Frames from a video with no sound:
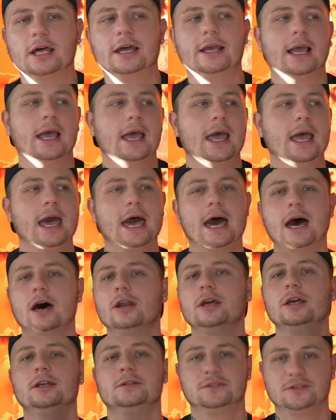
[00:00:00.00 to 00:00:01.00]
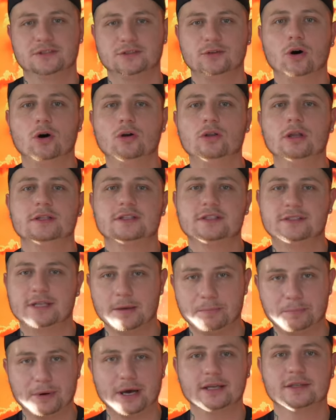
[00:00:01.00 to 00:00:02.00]
like how to install it
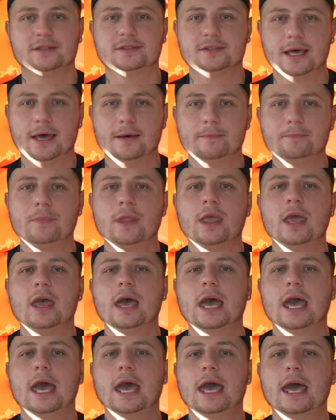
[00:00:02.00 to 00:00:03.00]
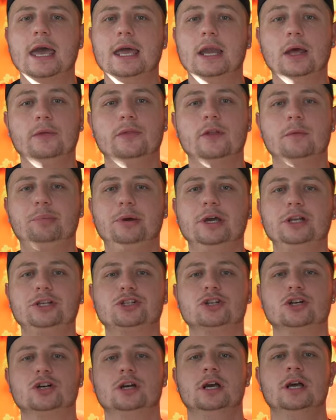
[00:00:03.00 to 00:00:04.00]
step by step. And in the
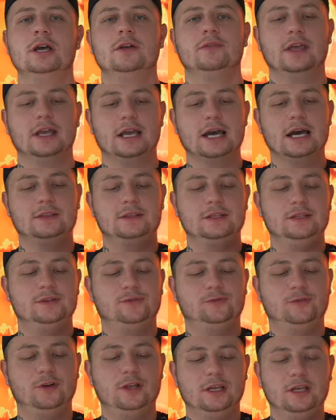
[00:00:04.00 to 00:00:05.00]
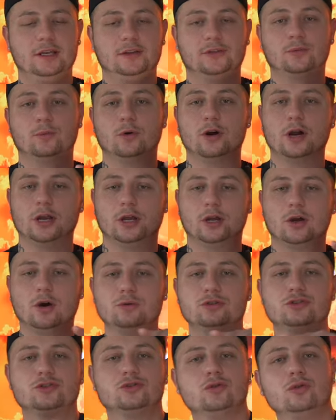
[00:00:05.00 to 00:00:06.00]
picture, they got these fittings where it
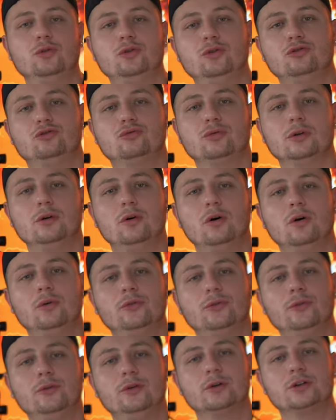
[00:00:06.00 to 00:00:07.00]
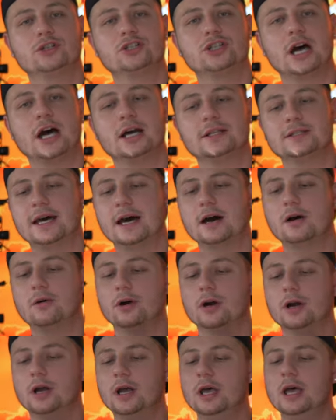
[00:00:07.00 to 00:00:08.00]
goes through, you drill a hole through your shock
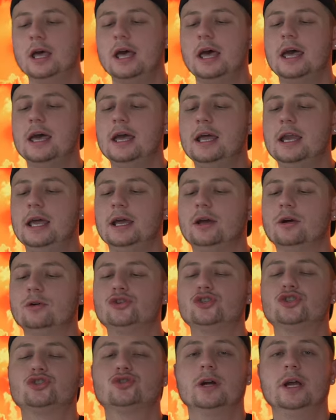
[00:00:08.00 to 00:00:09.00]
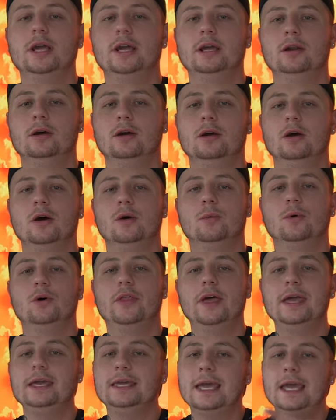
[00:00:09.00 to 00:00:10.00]
tower and it goes straight. Well,
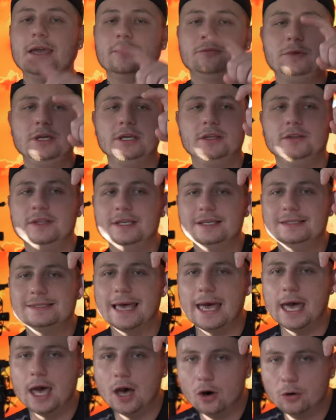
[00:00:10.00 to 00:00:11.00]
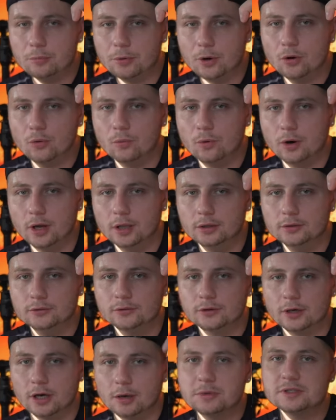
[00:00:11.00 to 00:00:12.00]
they gave me these elbow
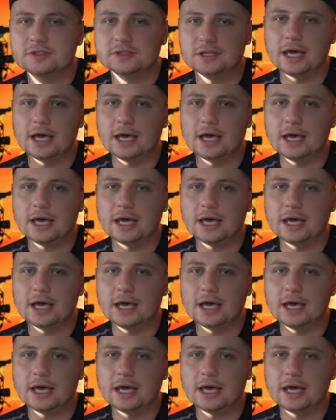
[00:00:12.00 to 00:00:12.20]
ones, and I'm gonna